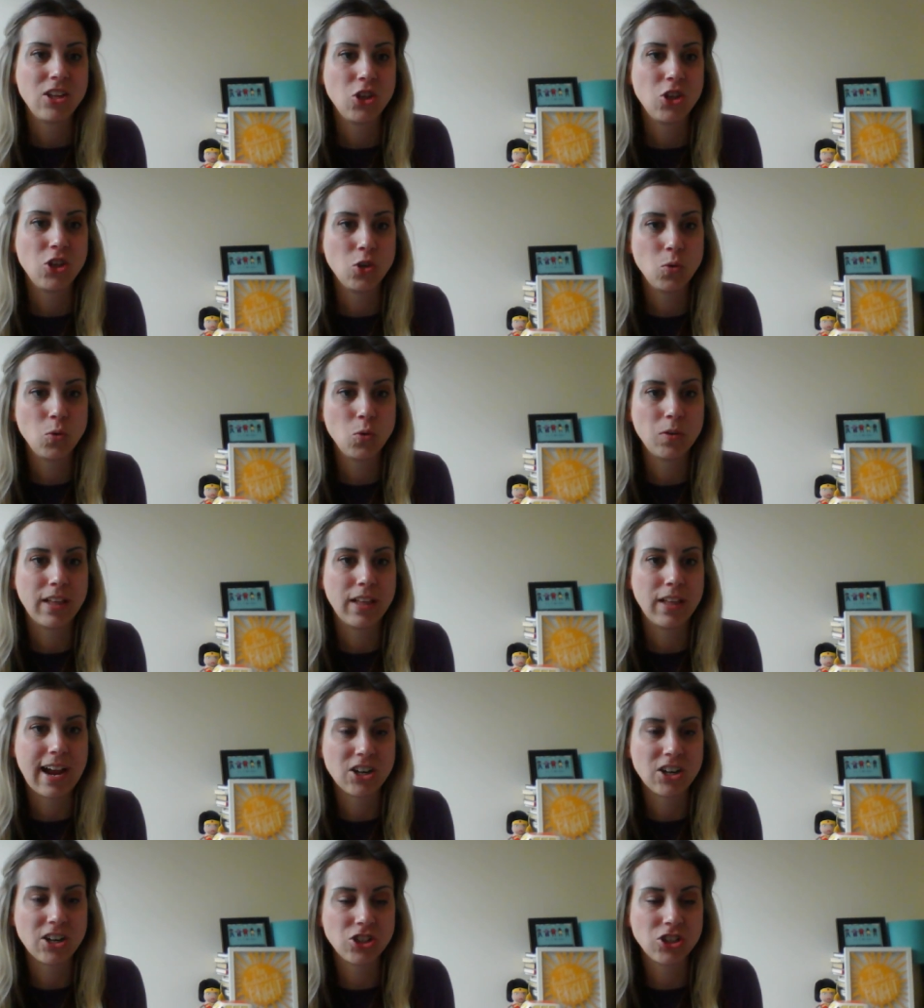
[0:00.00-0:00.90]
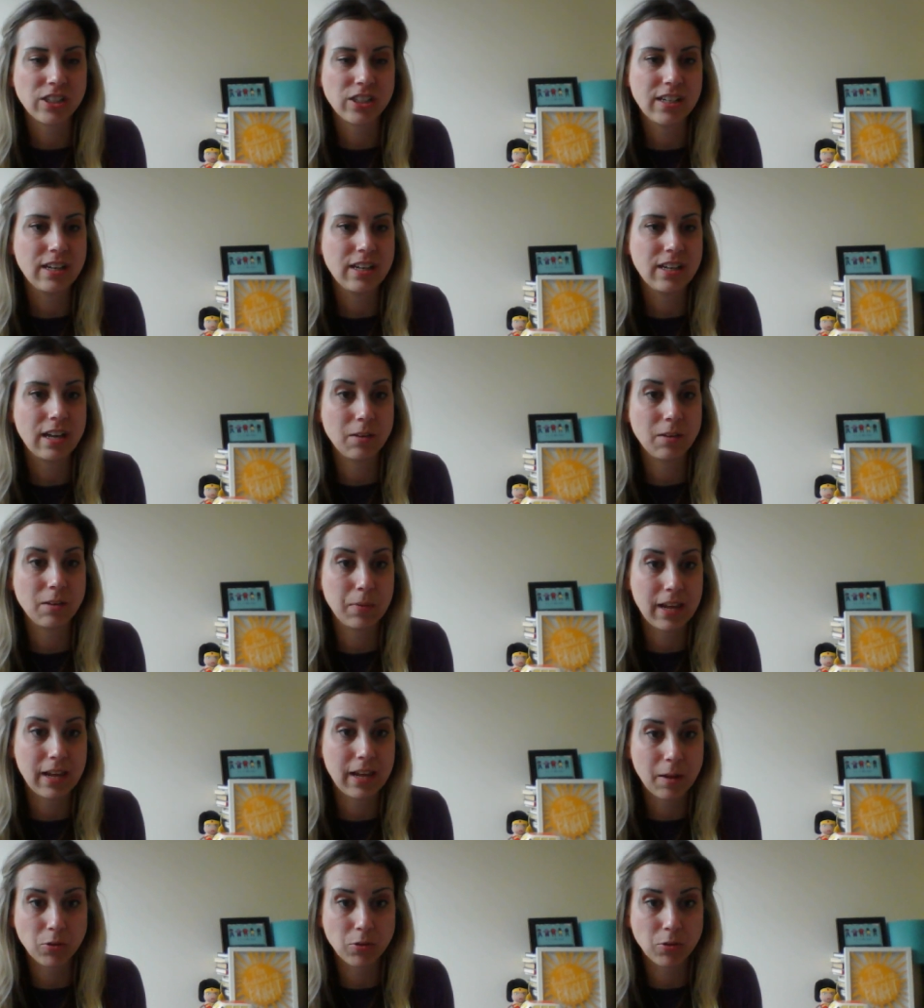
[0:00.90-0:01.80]
you will actually
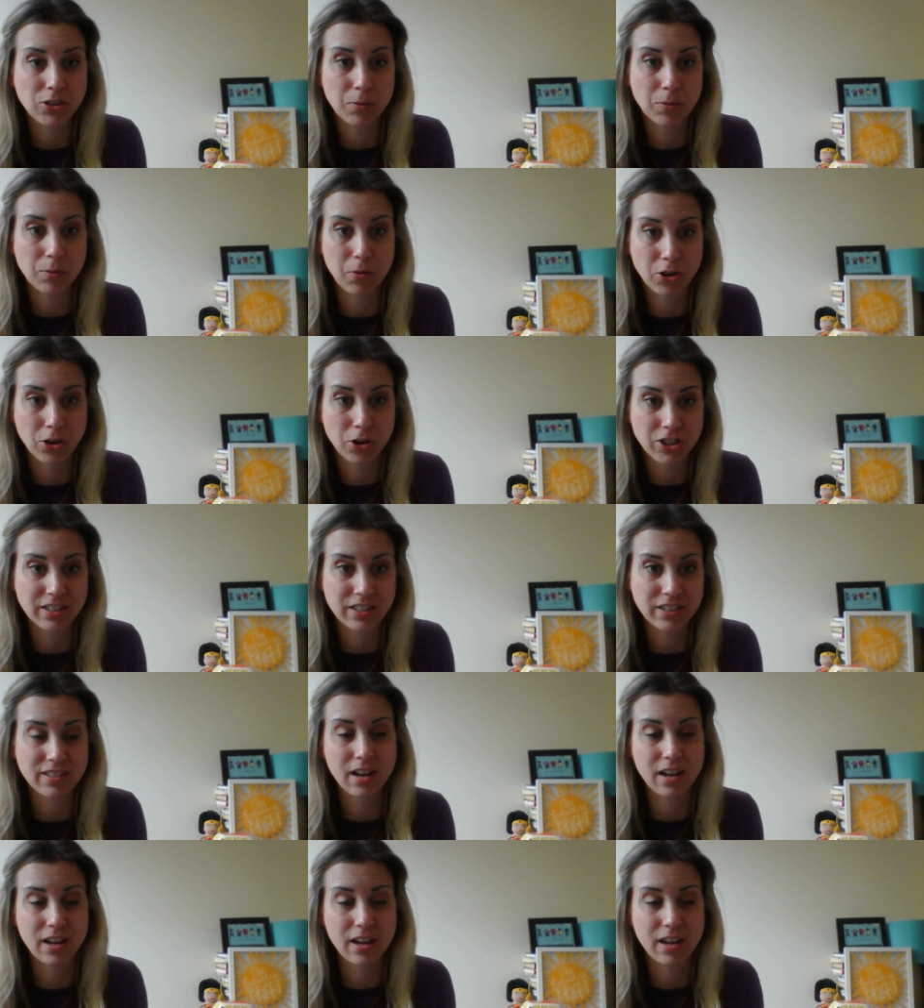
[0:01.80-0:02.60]
be able to purchase